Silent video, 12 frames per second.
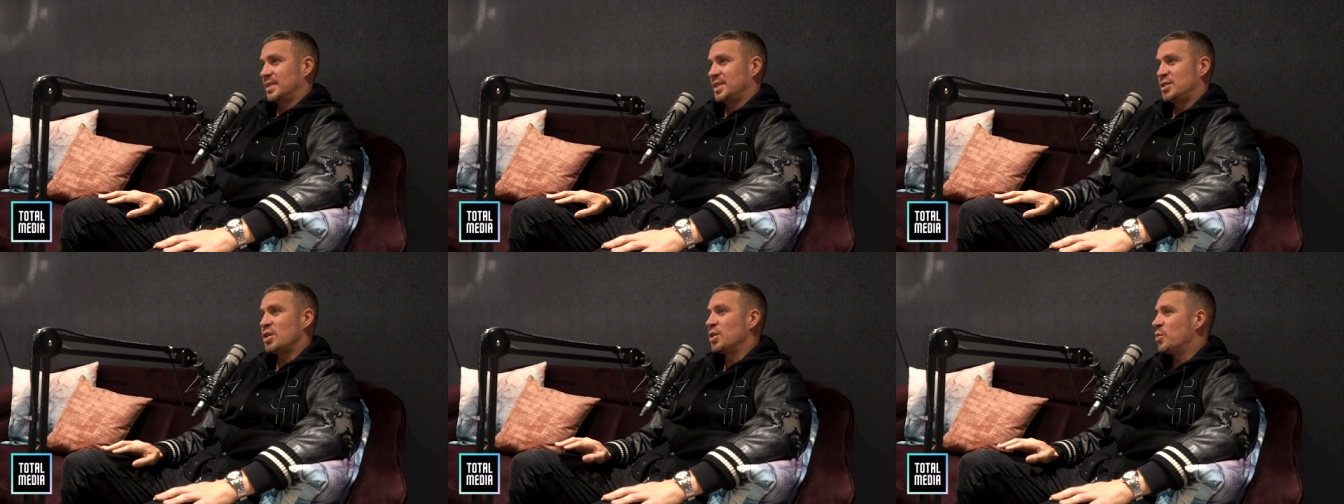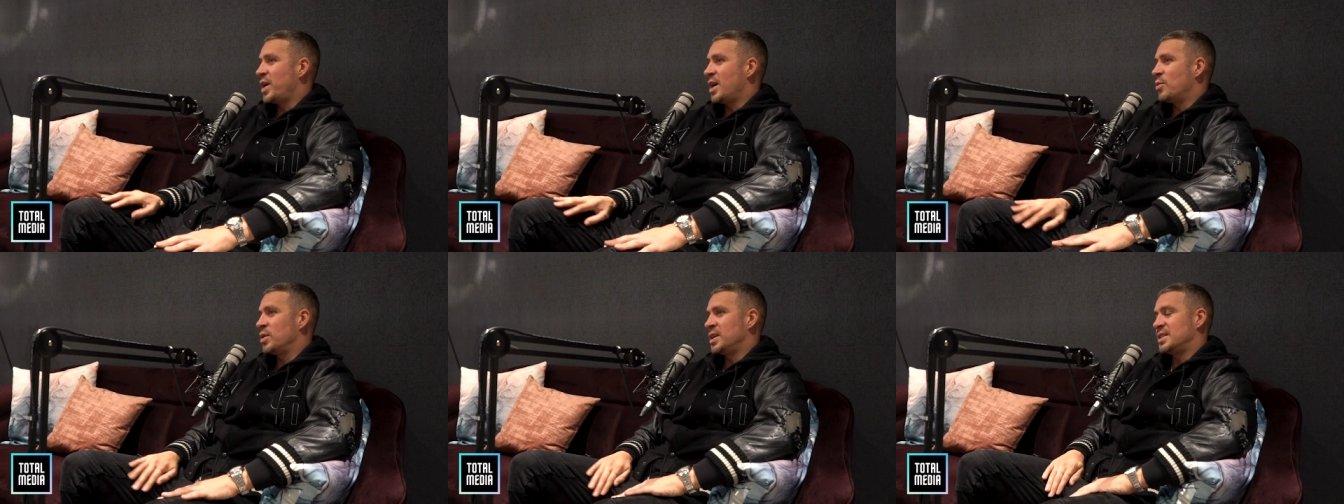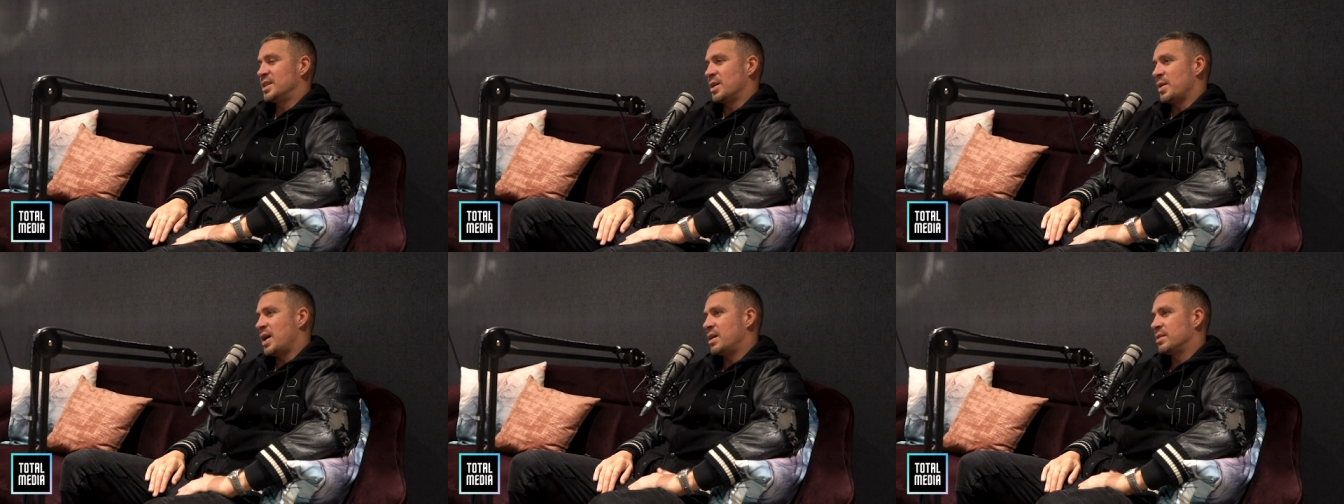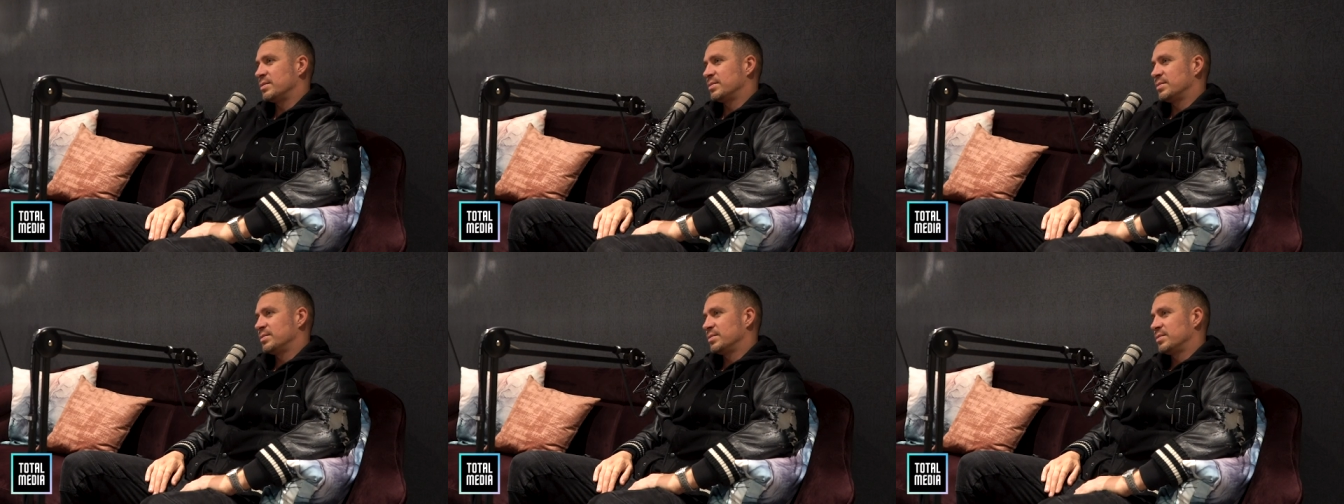It's not the way I wanted to go out,
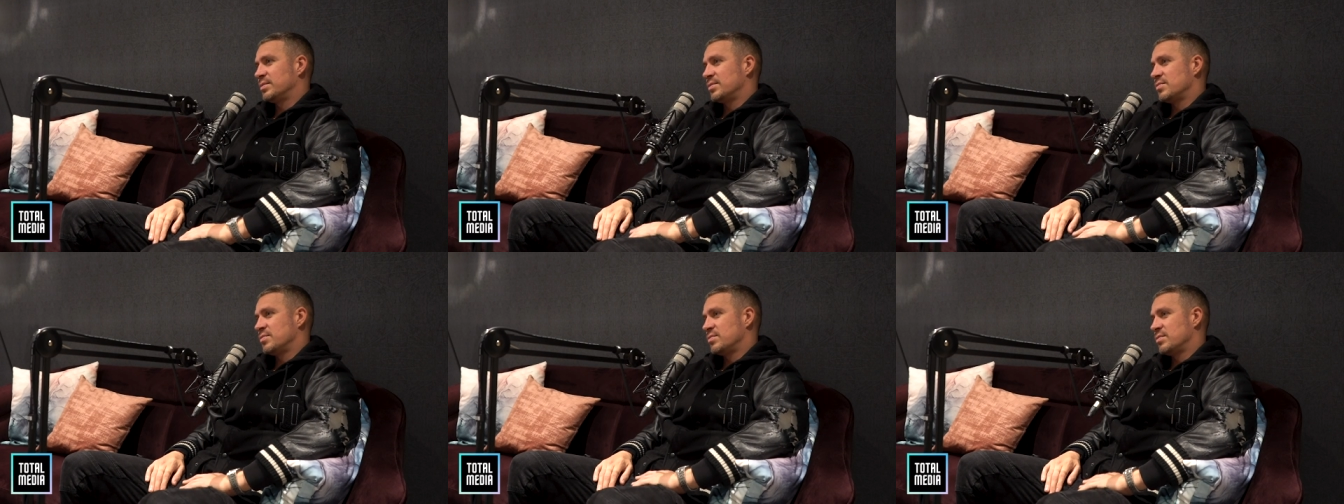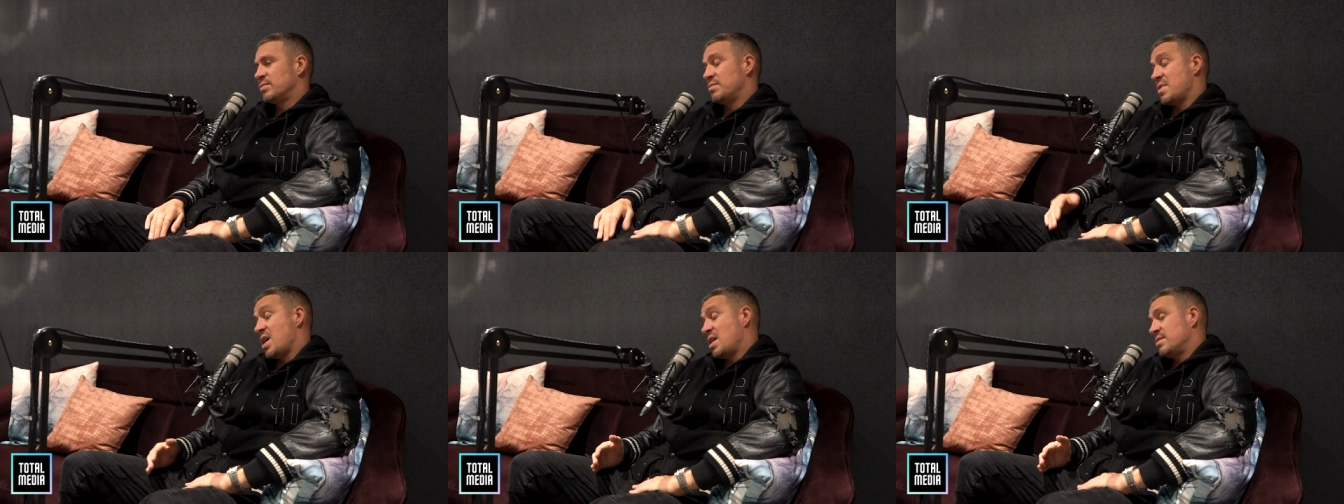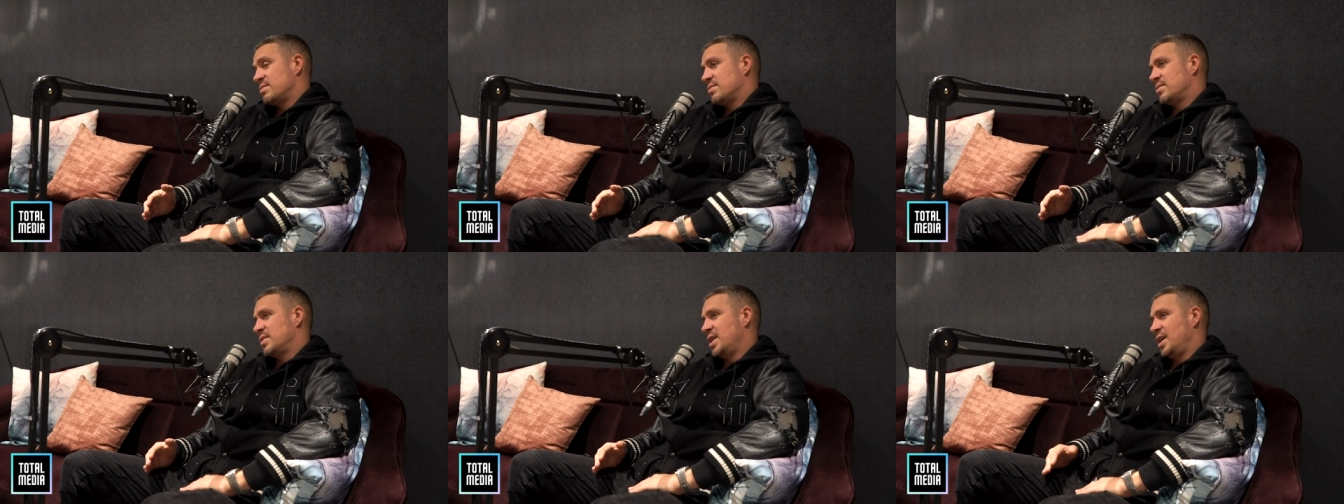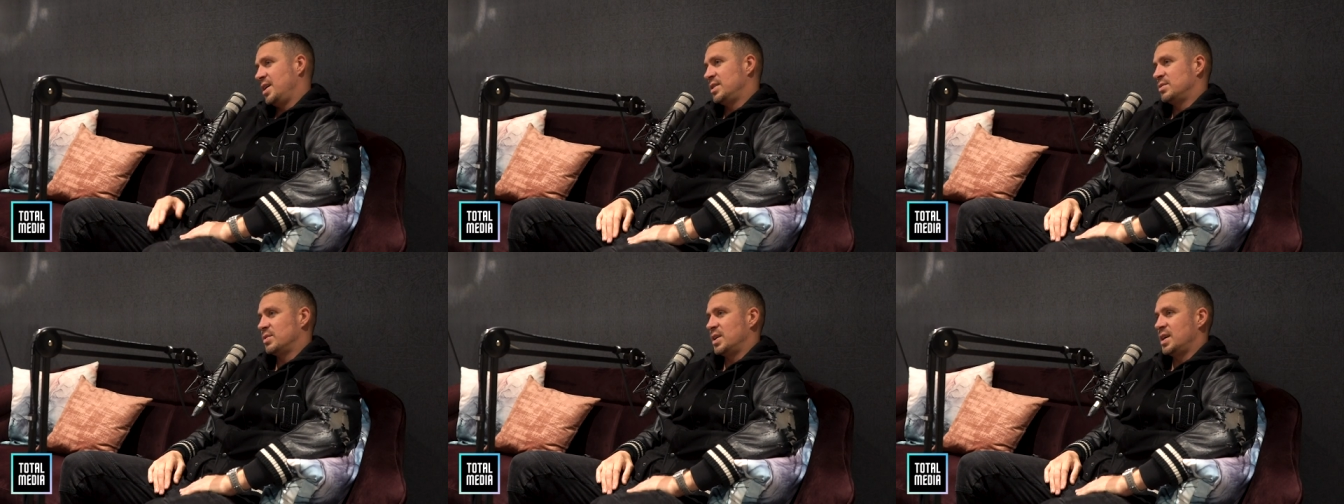but it
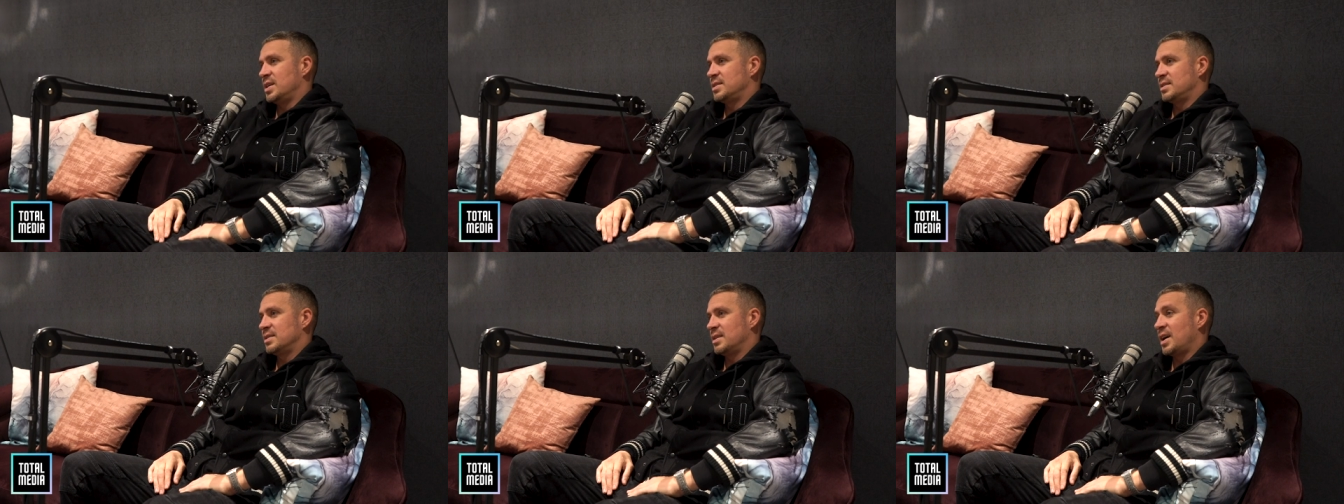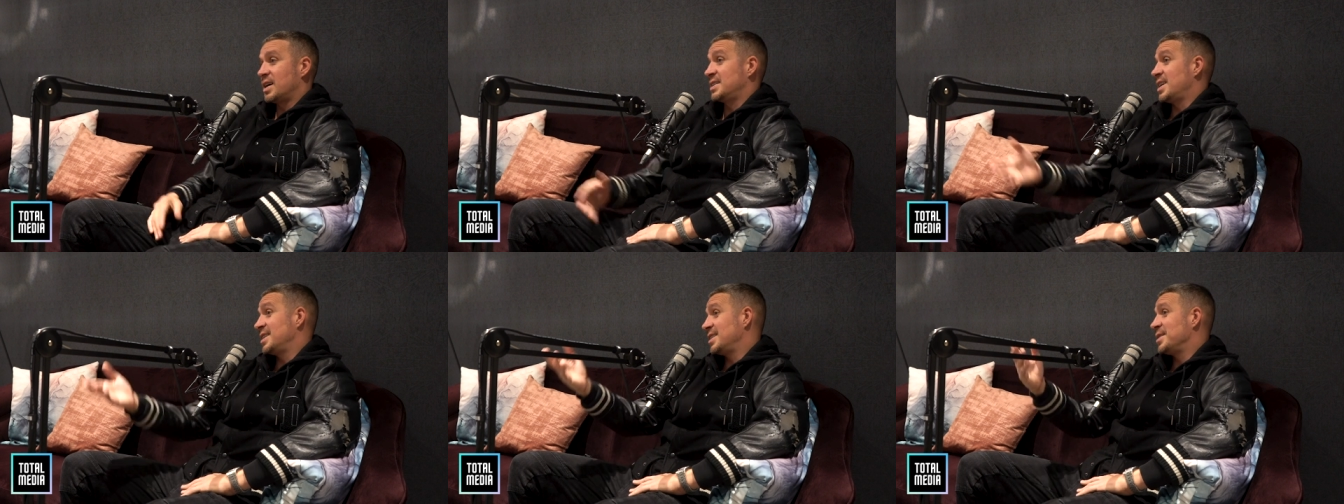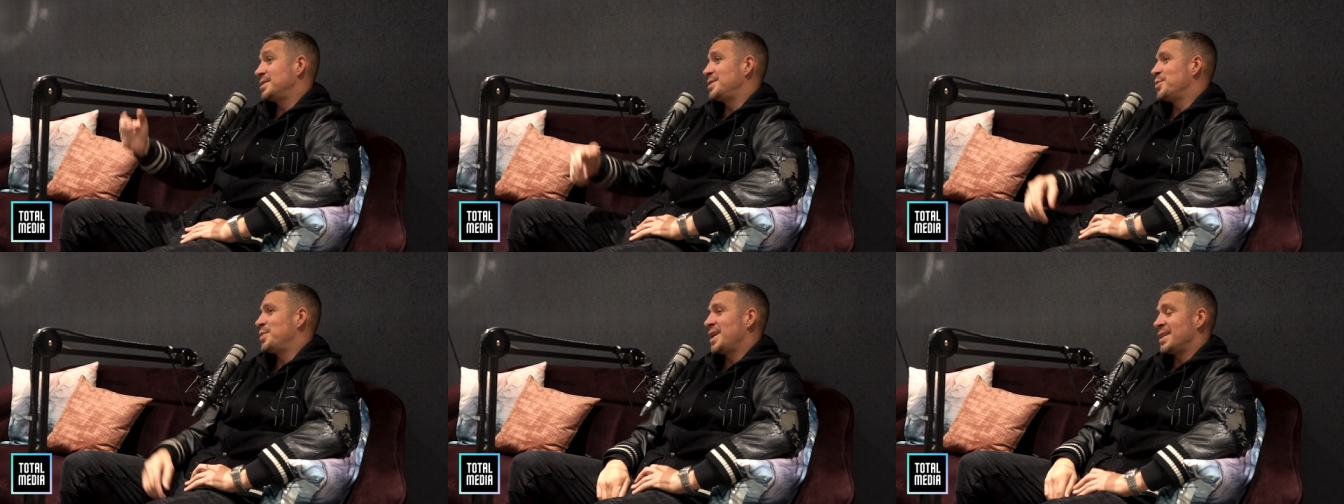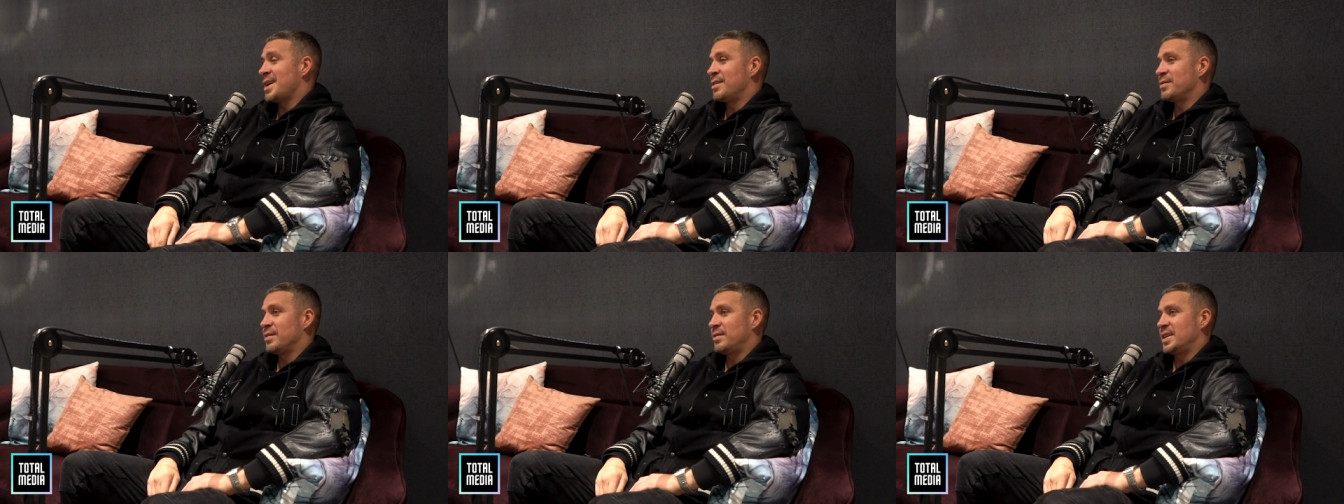is what it is. Like I said, I, still play now
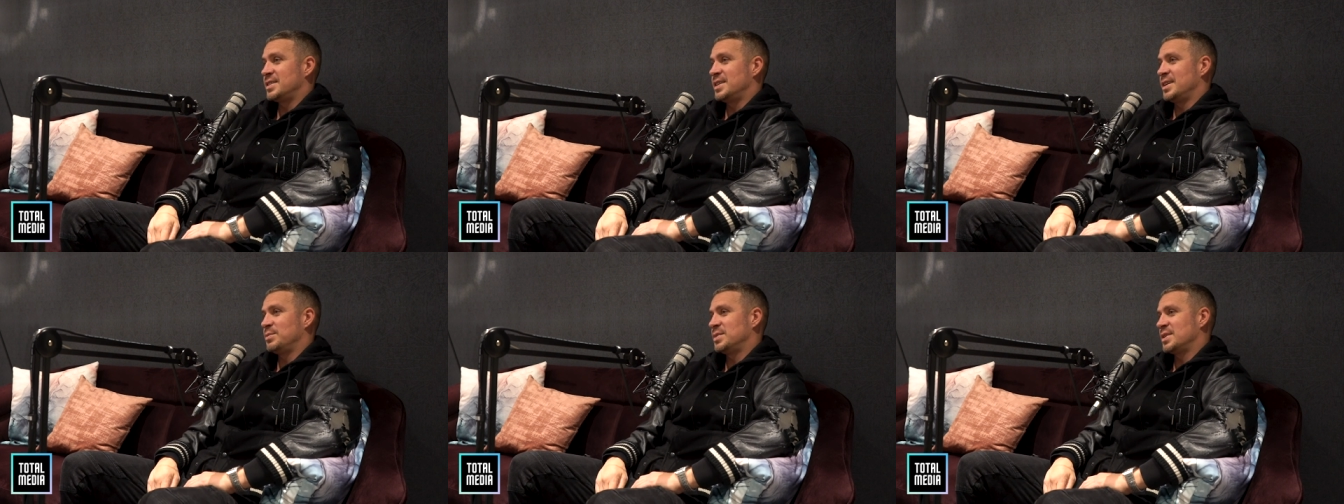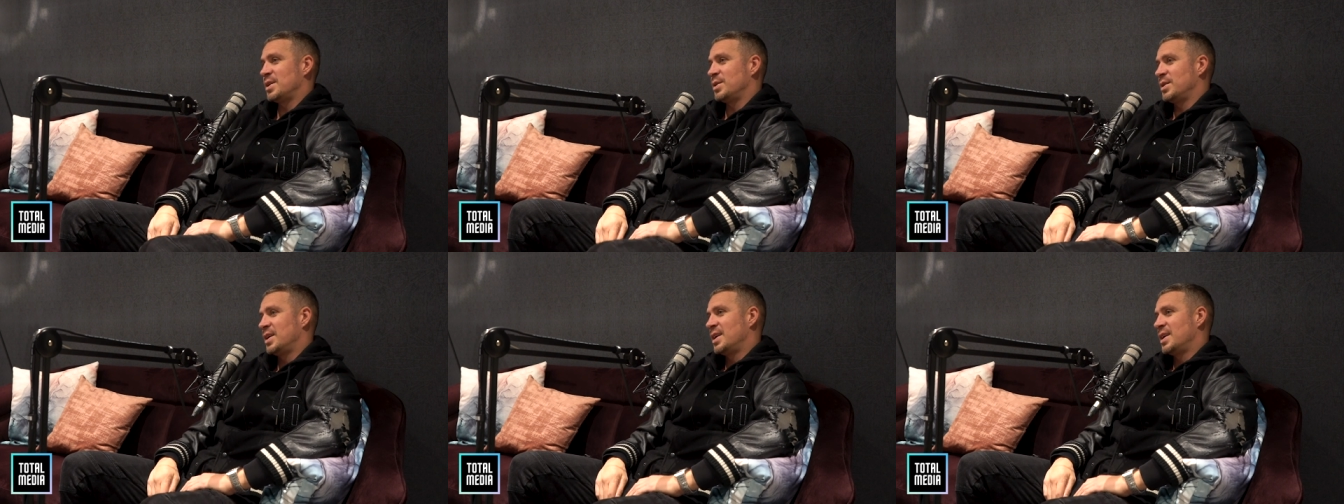for a vets team, so